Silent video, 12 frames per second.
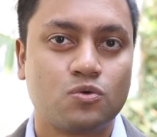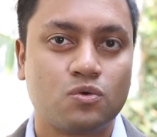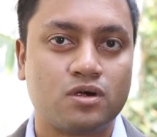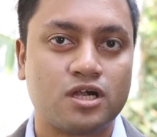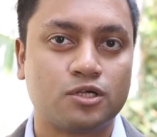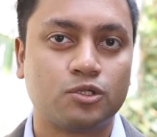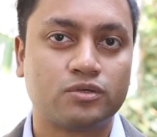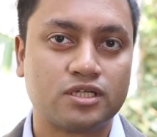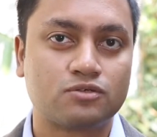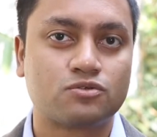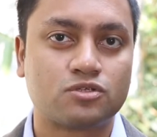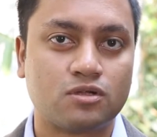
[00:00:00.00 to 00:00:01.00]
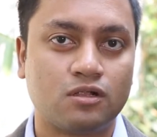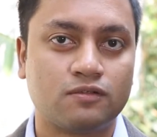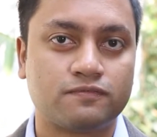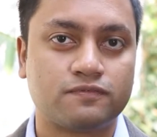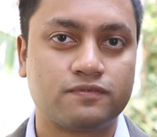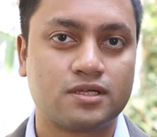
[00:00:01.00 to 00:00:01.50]
who are looking to
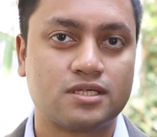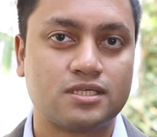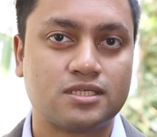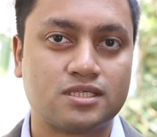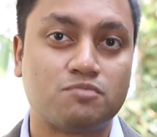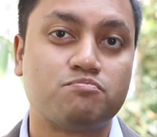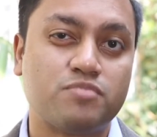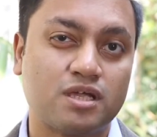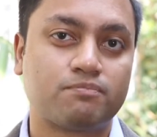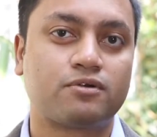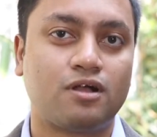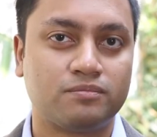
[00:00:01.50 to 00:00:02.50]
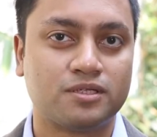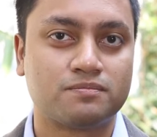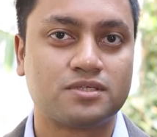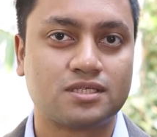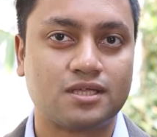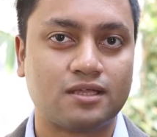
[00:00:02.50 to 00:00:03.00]
solve some big
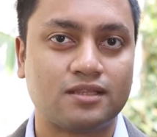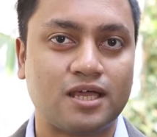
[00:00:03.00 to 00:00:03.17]
problems